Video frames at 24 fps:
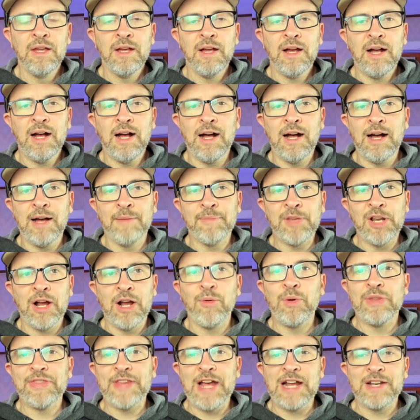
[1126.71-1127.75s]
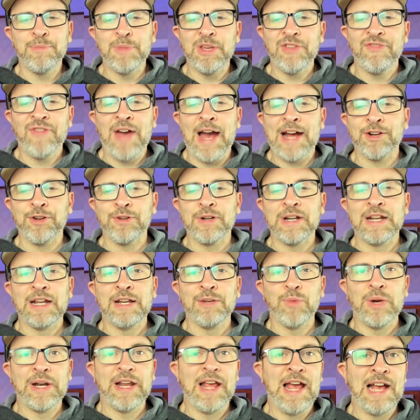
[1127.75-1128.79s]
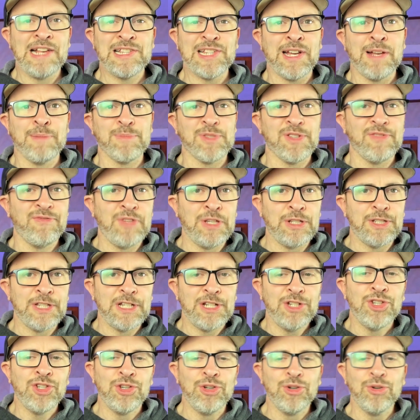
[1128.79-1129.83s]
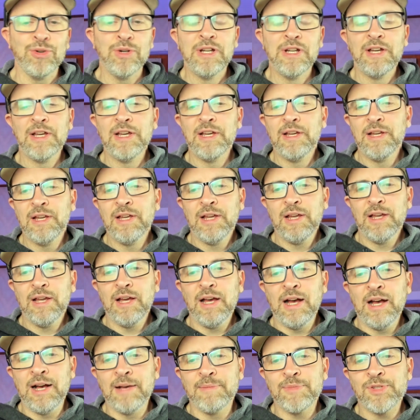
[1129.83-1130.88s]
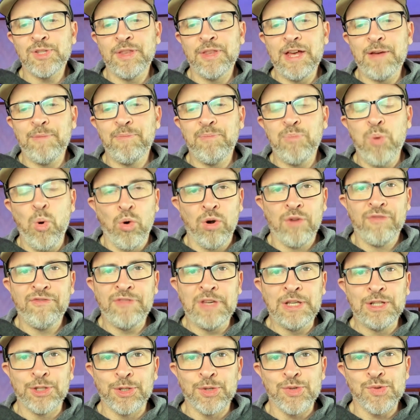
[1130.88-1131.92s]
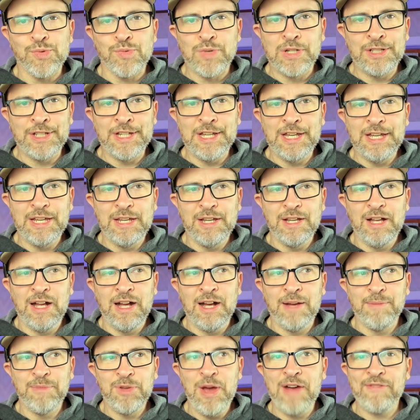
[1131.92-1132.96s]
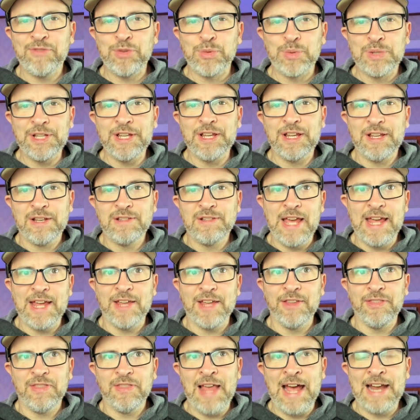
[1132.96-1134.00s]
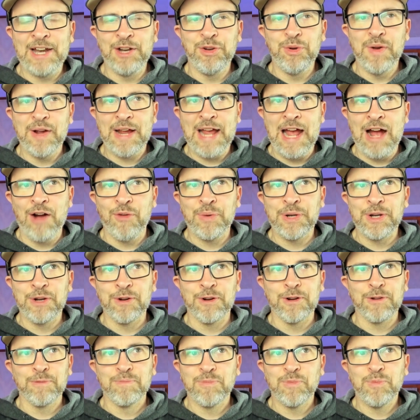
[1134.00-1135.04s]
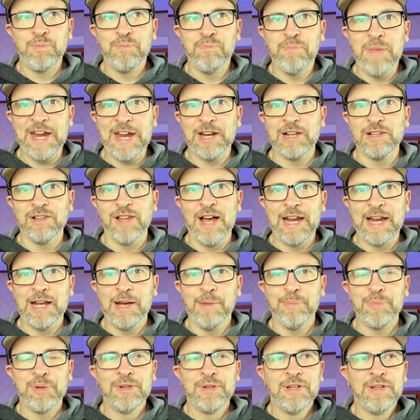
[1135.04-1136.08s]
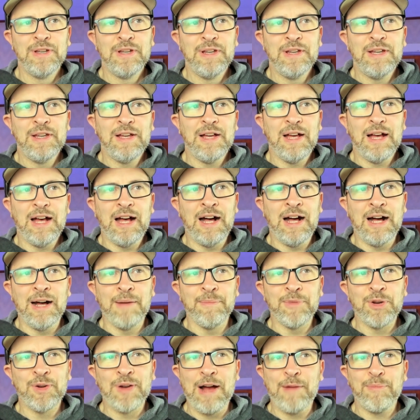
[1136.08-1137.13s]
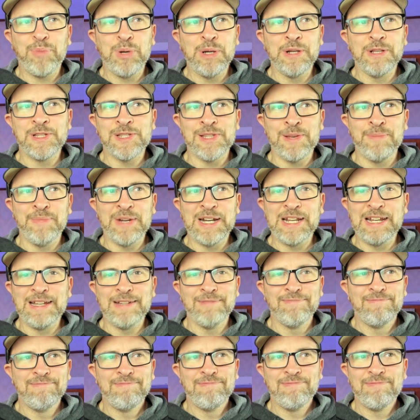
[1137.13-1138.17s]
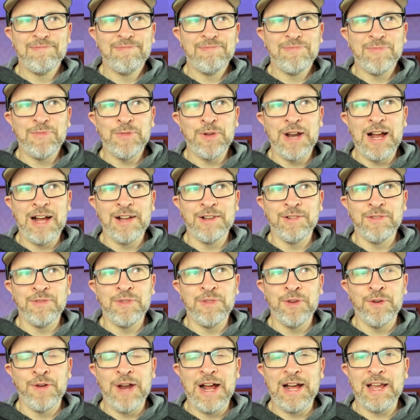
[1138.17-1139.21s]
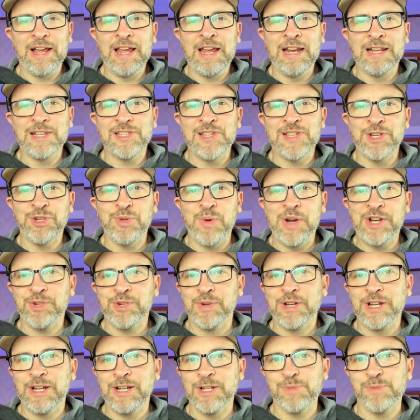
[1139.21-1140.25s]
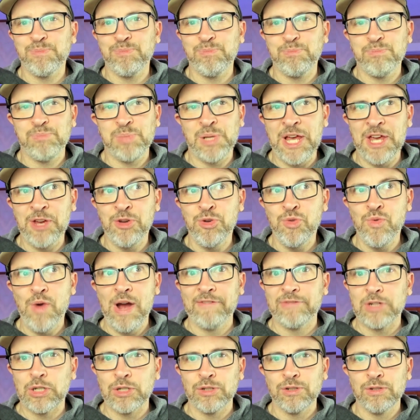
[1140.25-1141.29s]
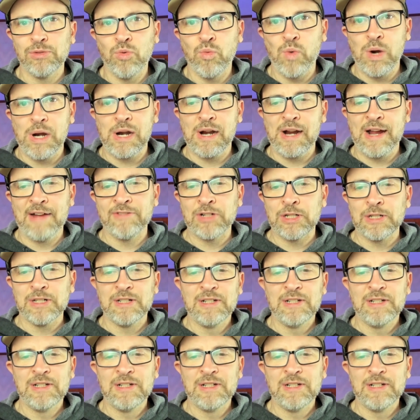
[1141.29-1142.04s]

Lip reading: I want that to be factored in as it comes to fielding too. So that poor fielders really, you have to really take that into account when you're making a lineup. You're not putting somebody, you're not in a situation where you can just play whoever, wherever,